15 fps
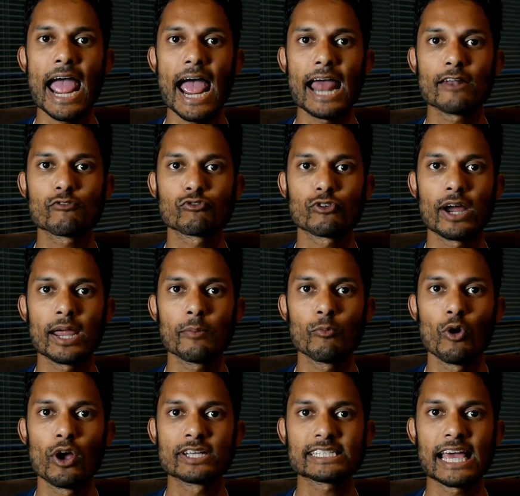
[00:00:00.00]
and
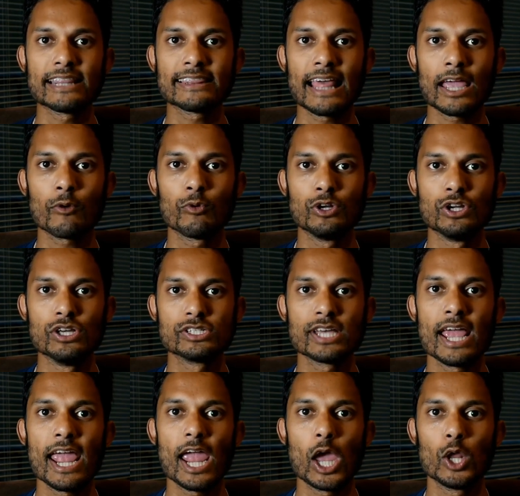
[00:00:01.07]
frameworks and languages
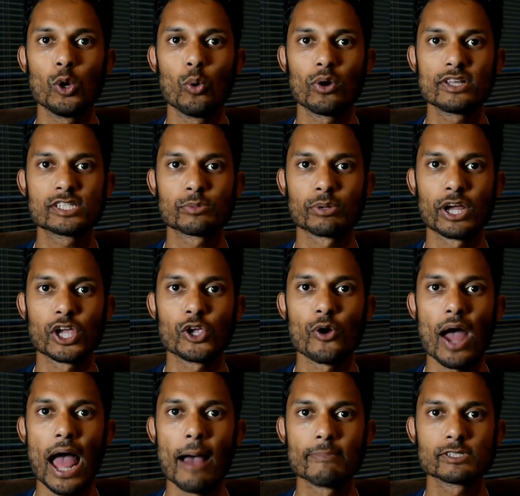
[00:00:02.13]
in order to bring
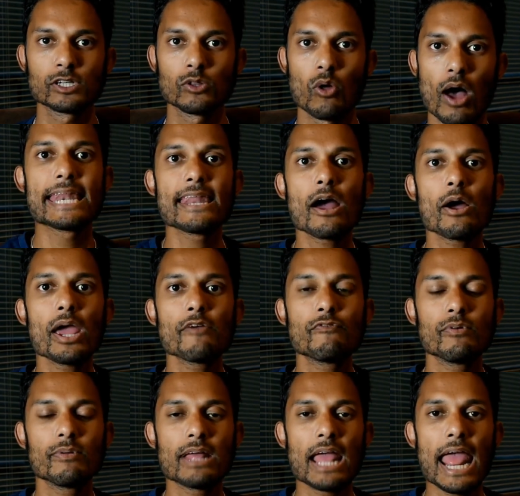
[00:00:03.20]
your app to life.